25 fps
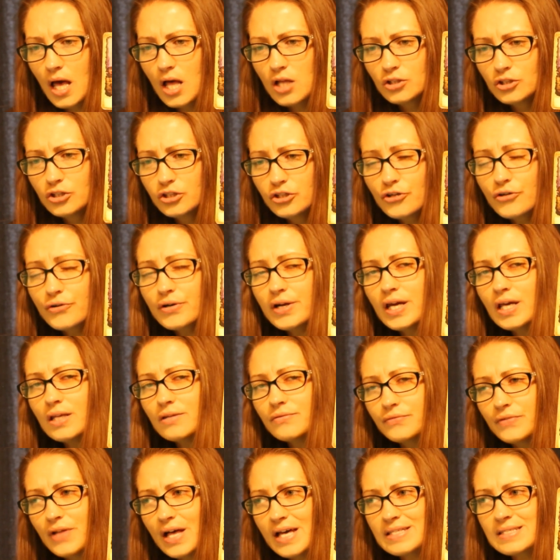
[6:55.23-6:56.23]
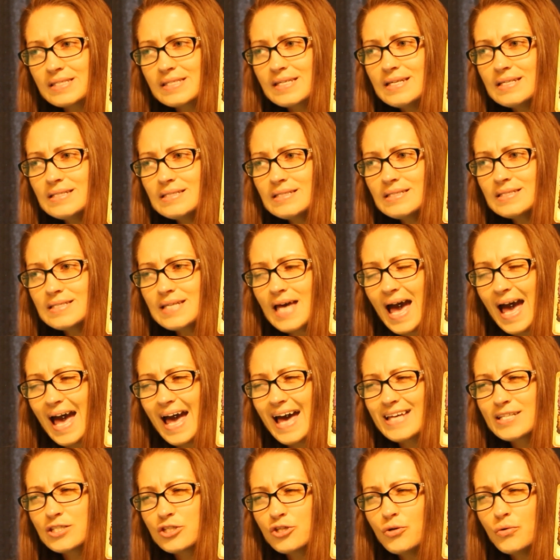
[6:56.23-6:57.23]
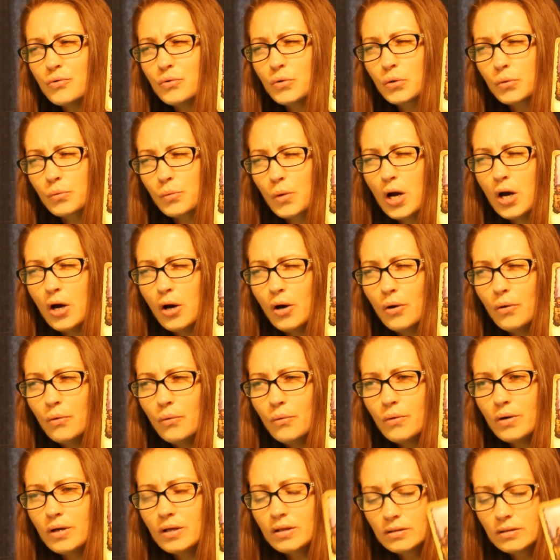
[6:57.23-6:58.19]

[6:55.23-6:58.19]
Learning lessons as you grow.